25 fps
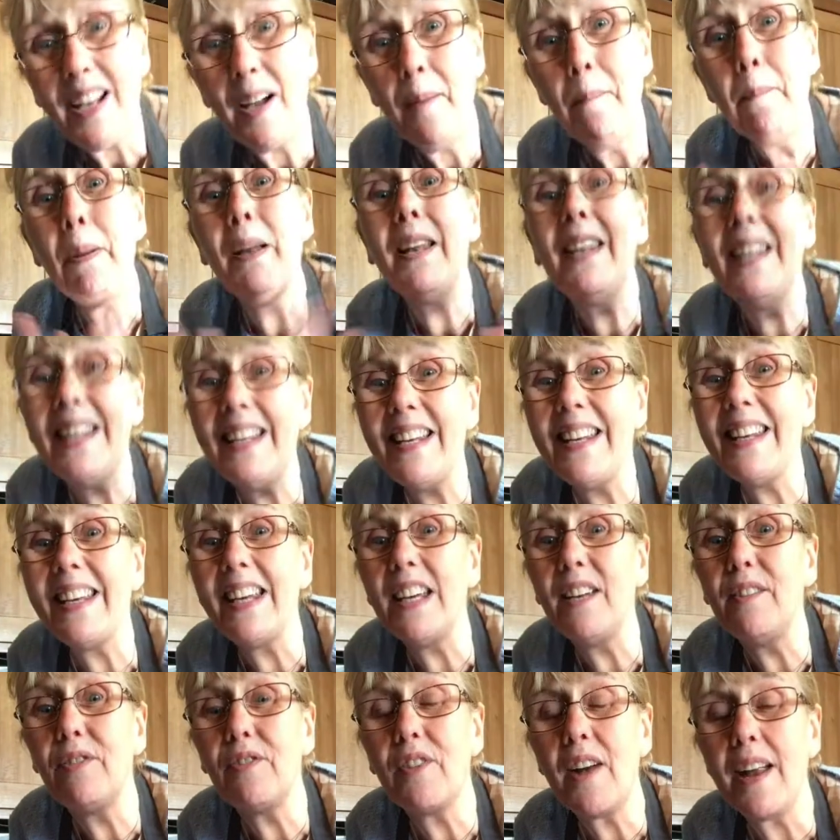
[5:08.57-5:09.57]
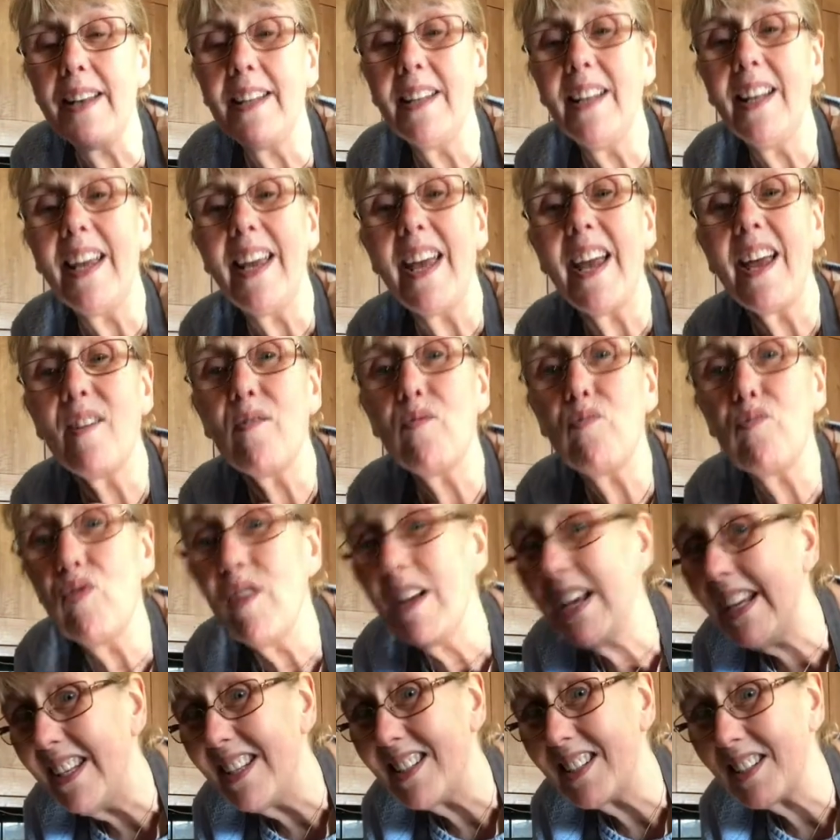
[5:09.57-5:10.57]
completely kid-friendly, it
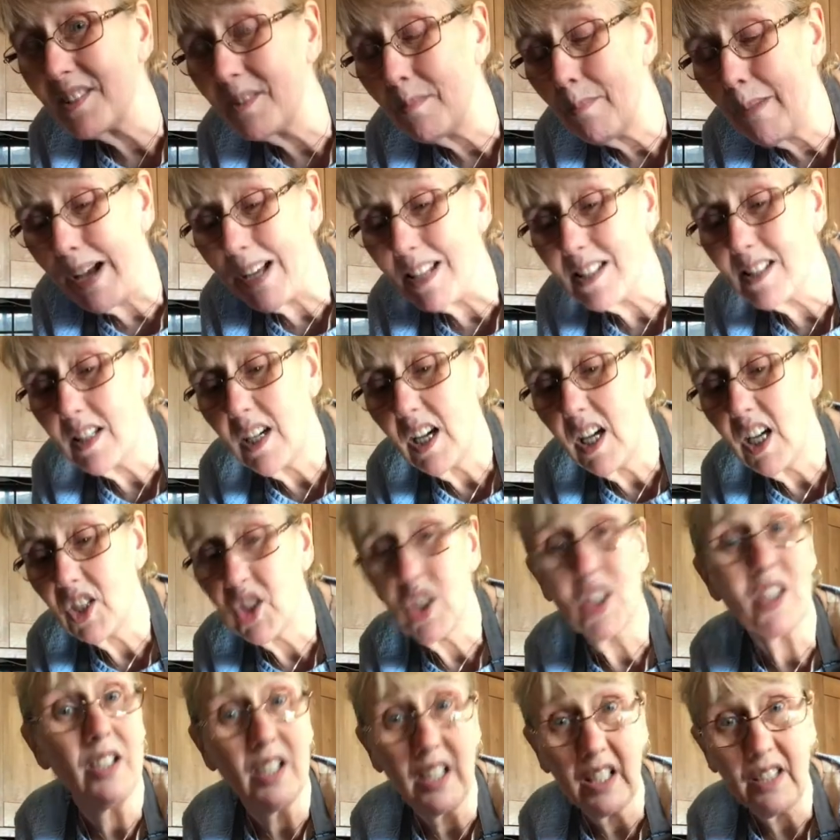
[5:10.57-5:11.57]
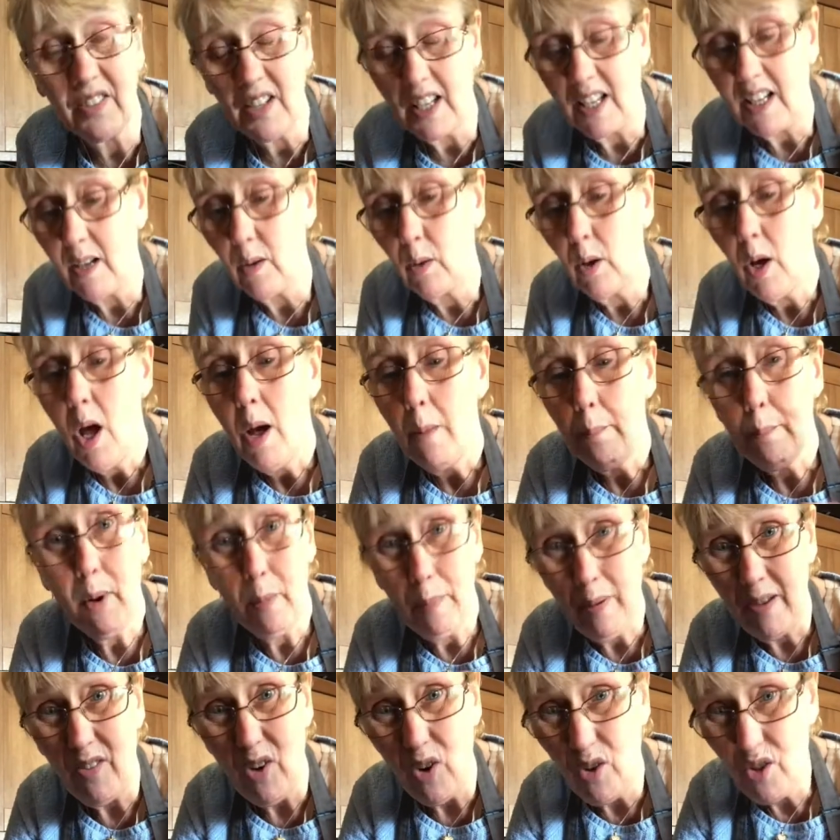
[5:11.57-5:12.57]
really doesn't matter. Just leave it out. Put a
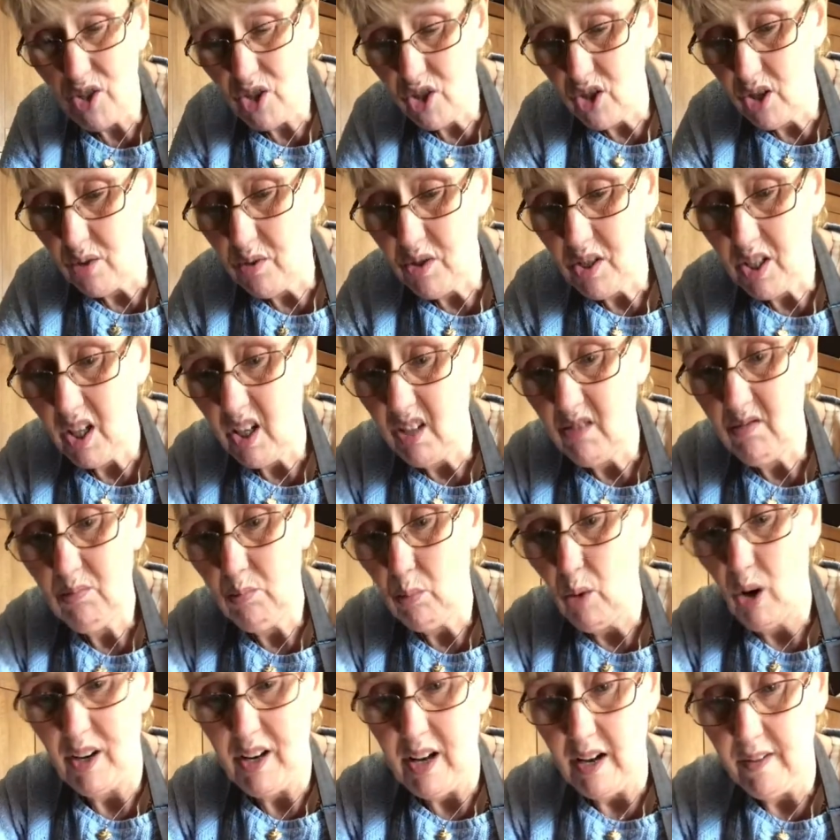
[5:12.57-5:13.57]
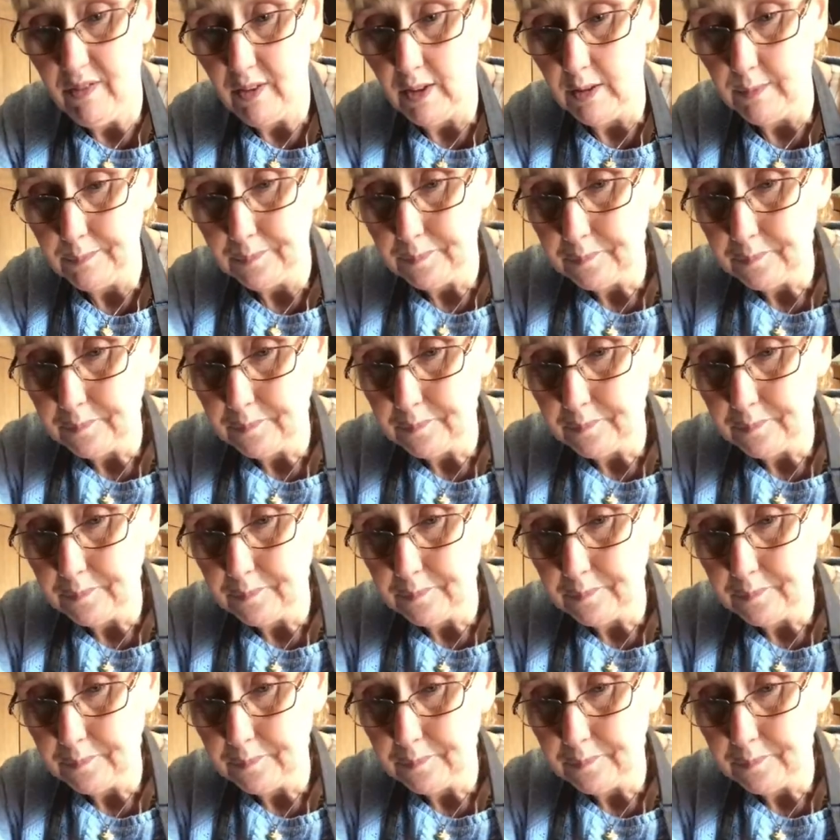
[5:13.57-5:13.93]
bit of orange juice in, whatever.